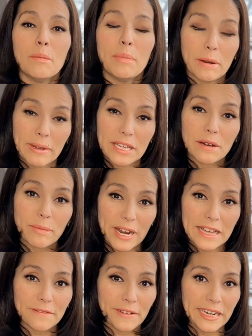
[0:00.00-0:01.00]
But when you're
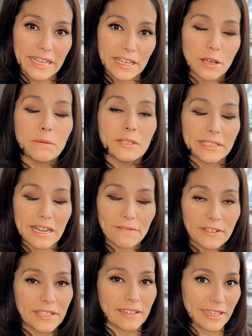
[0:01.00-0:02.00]
breastfeeding, you will
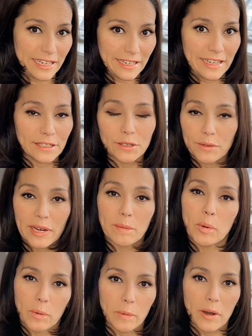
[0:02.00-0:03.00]
definitely need to drink
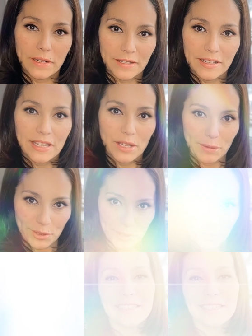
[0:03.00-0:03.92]
more water than usual.